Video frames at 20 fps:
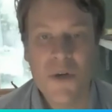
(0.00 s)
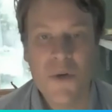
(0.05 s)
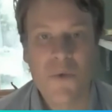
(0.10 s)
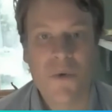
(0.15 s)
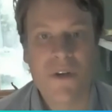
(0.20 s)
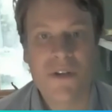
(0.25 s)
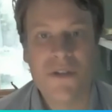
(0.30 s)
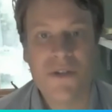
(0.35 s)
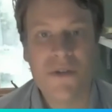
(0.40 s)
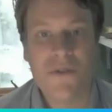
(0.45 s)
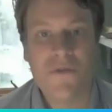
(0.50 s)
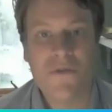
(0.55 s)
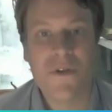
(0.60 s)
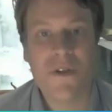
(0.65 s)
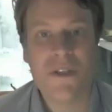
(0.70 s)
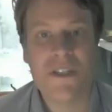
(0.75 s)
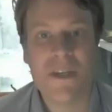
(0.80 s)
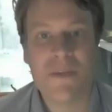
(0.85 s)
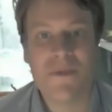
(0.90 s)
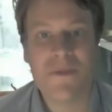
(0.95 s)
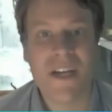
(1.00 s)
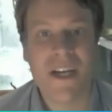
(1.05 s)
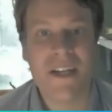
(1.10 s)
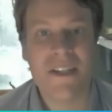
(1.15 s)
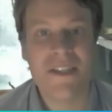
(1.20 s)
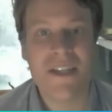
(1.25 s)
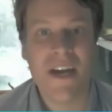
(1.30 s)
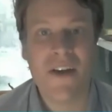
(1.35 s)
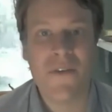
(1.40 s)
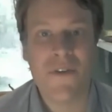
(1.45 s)
We do First Step
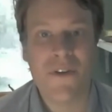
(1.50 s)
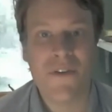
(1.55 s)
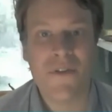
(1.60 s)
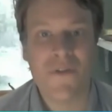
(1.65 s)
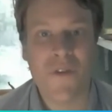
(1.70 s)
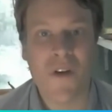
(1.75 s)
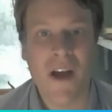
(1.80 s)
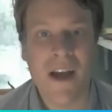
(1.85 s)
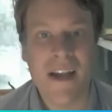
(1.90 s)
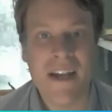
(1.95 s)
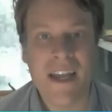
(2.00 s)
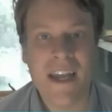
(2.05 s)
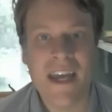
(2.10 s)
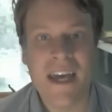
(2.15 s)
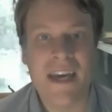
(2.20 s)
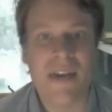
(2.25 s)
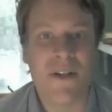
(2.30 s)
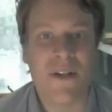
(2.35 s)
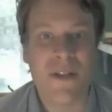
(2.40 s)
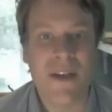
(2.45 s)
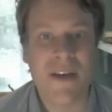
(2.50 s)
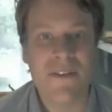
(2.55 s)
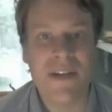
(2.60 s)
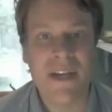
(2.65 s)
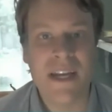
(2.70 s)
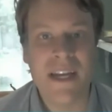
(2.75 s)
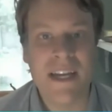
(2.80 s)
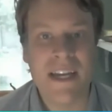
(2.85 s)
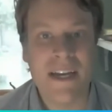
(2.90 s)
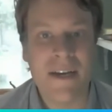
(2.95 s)
Science every Friday at 11
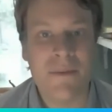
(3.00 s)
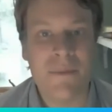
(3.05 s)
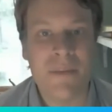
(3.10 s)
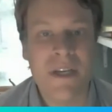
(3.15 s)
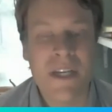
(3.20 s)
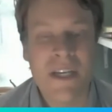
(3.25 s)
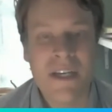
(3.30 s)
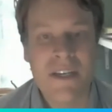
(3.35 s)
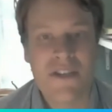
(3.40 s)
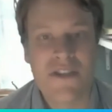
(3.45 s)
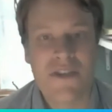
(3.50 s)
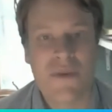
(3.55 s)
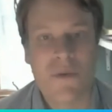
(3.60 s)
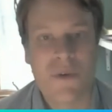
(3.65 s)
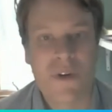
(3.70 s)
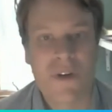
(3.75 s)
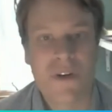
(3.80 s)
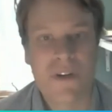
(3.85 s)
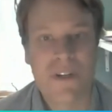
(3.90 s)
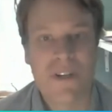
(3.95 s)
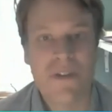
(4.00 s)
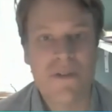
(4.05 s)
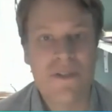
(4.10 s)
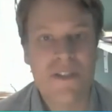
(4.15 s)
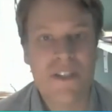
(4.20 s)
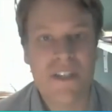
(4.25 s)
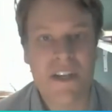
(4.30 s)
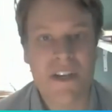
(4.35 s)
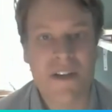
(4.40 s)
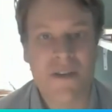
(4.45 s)
a.m. So we're
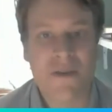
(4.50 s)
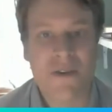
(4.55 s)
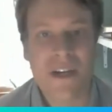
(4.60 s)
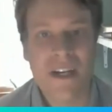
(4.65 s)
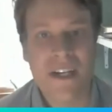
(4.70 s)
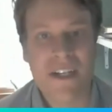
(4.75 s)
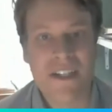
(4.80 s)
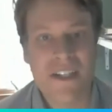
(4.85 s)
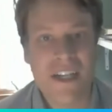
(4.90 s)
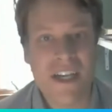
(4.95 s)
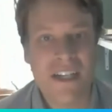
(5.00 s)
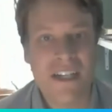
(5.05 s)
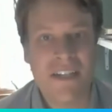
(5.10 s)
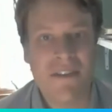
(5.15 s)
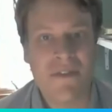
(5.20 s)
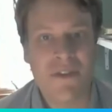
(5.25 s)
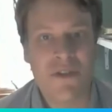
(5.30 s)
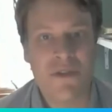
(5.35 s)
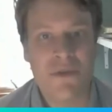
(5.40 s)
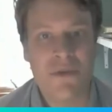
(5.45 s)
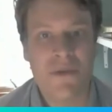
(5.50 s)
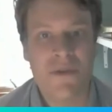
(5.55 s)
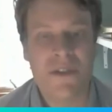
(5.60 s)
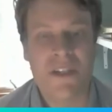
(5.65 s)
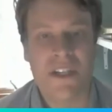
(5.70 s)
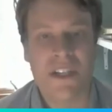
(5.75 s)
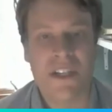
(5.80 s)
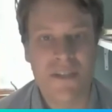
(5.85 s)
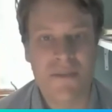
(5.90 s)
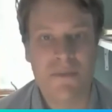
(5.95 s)
using and creating scientific tools
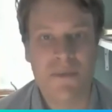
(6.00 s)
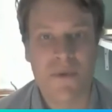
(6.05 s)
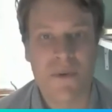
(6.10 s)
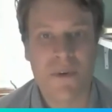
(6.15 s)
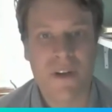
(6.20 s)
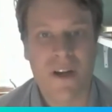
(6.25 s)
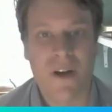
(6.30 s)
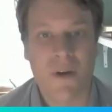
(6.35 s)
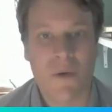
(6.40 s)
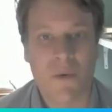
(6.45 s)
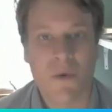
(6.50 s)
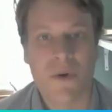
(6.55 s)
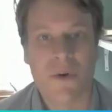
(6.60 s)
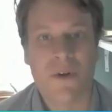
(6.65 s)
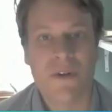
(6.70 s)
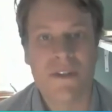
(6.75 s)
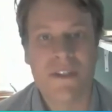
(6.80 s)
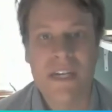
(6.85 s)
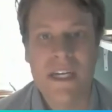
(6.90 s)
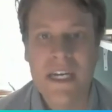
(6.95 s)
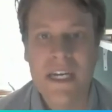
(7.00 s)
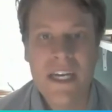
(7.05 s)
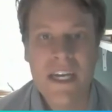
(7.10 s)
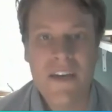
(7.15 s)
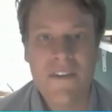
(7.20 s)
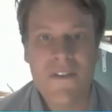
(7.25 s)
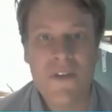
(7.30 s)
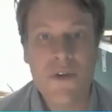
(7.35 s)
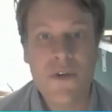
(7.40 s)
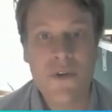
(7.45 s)
and exploring our world
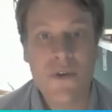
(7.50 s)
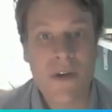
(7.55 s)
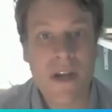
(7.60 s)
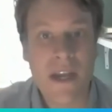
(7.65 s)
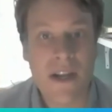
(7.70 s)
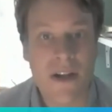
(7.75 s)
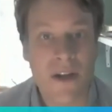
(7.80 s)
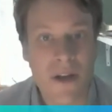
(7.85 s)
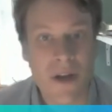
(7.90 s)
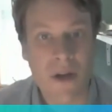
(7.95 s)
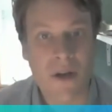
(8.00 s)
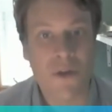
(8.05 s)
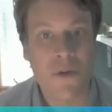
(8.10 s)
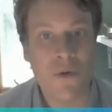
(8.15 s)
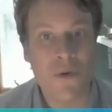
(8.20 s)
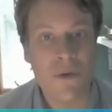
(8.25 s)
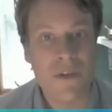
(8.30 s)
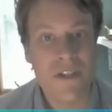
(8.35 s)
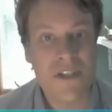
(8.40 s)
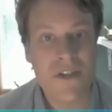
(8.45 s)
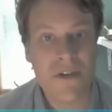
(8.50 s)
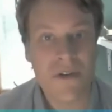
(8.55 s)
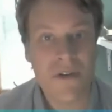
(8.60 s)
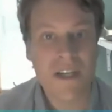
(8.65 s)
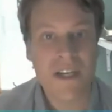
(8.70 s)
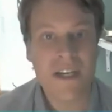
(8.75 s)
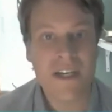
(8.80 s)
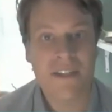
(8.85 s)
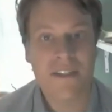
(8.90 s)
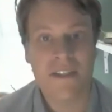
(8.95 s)
if you create a, a cool
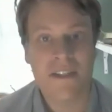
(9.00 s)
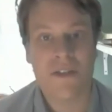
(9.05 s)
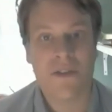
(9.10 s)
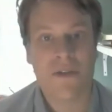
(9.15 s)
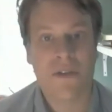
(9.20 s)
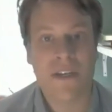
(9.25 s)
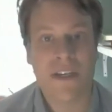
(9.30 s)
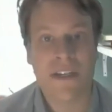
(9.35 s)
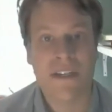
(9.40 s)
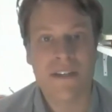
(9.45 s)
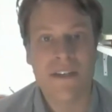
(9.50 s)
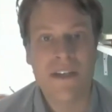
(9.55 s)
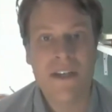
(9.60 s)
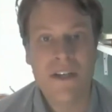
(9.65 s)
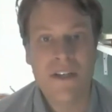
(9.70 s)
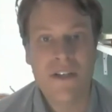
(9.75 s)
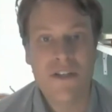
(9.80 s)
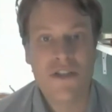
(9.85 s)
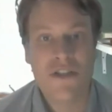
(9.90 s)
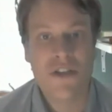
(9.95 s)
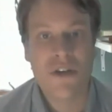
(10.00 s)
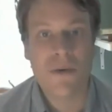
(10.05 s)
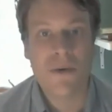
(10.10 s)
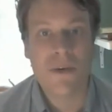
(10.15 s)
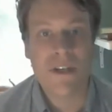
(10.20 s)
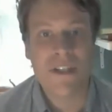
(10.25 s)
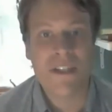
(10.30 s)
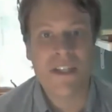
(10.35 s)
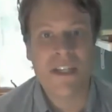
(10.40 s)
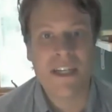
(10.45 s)
circuit, you can show
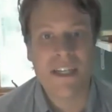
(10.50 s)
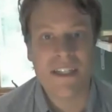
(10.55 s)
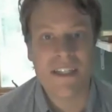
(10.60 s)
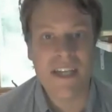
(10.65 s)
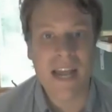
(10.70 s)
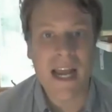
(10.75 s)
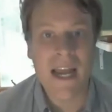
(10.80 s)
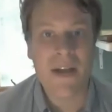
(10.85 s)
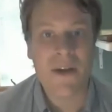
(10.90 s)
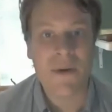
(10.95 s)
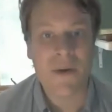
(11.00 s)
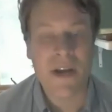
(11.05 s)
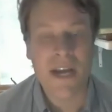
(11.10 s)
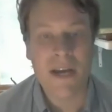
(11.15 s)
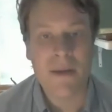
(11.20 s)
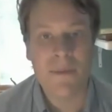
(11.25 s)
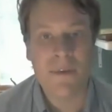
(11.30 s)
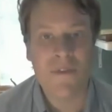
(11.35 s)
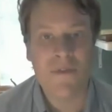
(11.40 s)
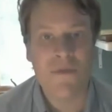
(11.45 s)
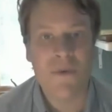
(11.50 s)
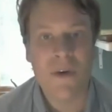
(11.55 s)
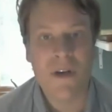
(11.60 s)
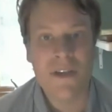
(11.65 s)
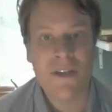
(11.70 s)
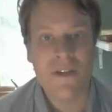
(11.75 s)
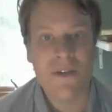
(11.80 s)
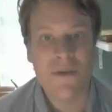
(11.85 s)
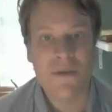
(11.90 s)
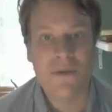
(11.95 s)
us a diagram of what
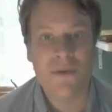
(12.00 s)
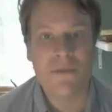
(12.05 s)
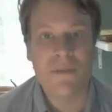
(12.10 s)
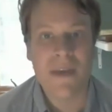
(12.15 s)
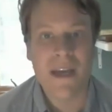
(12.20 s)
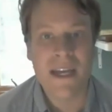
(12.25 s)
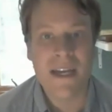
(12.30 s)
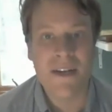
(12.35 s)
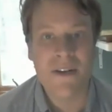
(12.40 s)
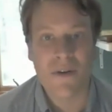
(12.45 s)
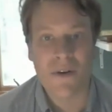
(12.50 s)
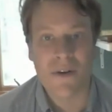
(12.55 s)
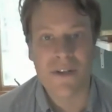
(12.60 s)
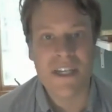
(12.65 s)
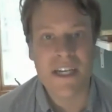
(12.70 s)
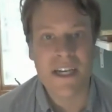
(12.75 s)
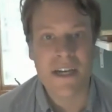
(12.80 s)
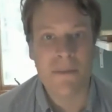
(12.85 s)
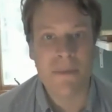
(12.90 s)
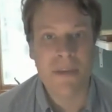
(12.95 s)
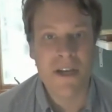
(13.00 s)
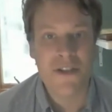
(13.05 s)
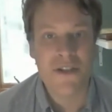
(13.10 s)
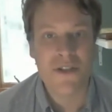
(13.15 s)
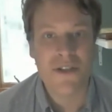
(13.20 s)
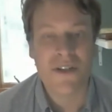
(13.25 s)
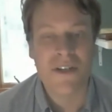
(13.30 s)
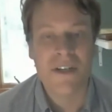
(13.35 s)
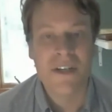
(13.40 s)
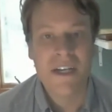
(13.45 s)
you made or take a
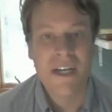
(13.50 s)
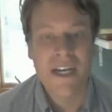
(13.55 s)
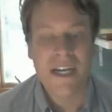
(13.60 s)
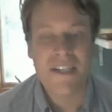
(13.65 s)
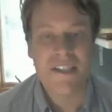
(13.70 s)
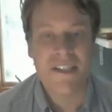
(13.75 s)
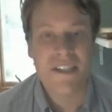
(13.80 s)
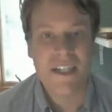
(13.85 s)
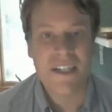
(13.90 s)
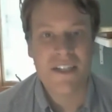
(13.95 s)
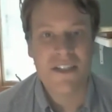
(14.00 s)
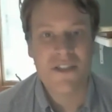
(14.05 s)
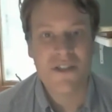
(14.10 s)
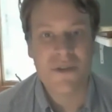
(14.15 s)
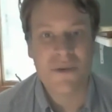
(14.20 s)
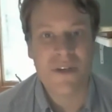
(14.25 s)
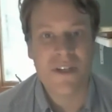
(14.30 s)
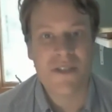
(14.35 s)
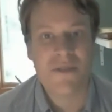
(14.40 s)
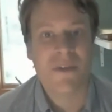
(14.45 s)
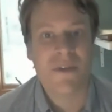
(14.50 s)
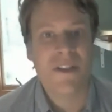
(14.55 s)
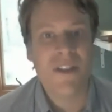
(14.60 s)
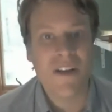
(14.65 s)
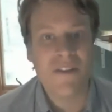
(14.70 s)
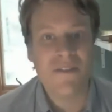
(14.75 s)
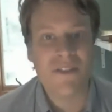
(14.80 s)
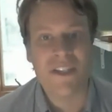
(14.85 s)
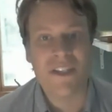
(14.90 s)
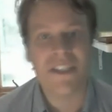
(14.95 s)
picture and send it to us. We'd
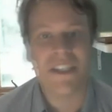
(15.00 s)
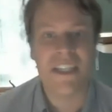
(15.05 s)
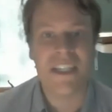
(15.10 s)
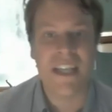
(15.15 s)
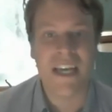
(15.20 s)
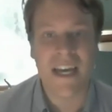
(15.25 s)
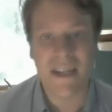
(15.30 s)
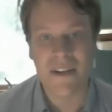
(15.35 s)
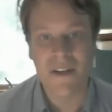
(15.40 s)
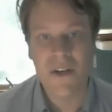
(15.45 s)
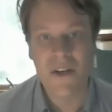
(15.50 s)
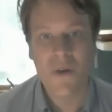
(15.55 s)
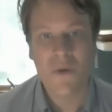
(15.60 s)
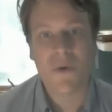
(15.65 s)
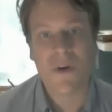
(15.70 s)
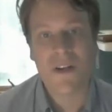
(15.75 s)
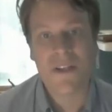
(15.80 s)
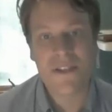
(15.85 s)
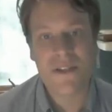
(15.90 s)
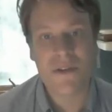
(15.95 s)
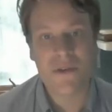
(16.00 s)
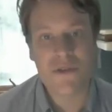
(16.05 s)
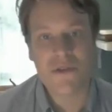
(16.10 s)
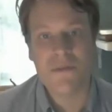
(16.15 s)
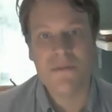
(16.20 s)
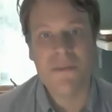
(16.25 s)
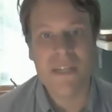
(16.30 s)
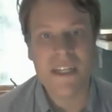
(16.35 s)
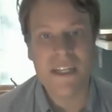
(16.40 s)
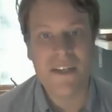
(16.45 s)
love to see that. We're on social
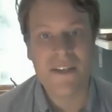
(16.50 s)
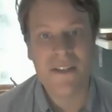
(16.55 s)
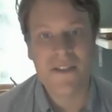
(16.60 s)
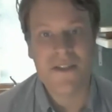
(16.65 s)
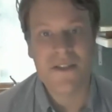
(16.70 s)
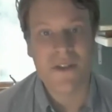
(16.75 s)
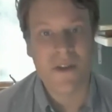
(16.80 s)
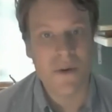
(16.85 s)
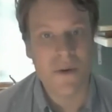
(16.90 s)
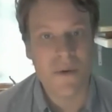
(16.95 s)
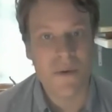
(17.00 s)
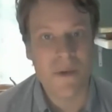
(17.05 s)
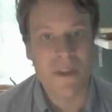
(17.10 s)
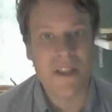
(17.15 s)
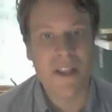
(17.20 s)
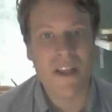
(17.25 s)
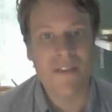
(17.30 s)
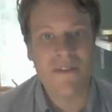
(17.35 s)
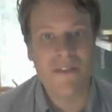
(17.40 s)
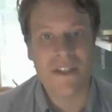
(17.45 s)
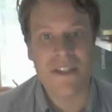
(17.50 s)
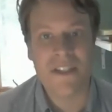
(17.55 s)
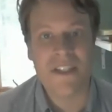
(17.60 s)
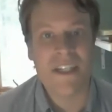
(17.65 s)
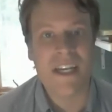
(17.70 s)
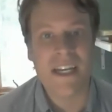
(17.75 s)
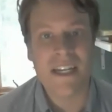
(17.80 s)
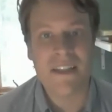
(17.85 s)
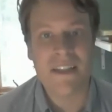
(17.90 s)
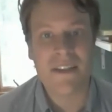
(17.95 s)
media, so we'd love to
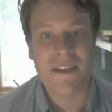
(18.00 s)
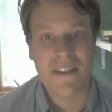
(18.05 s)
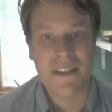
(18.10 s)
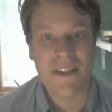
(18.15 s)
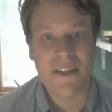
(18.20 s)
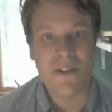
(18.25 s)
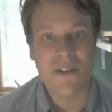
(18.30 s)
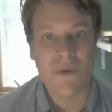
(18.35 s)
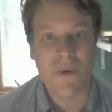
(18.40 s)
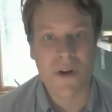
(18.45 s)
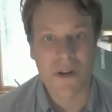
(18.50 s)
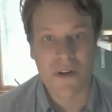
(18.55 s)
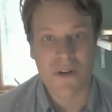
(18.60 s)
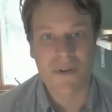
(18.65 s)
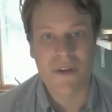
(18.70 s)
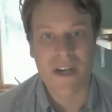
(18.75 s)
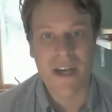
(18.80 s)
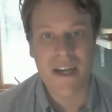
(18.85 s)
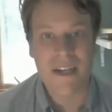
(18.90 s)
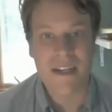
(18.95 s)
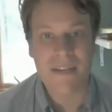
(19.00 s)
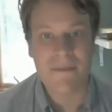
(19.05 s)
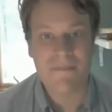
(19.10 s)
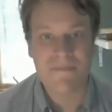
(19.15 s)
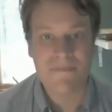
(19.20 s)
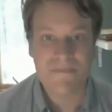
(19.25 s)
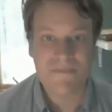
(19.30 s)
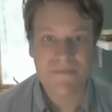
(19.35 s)
see anything that you are creating.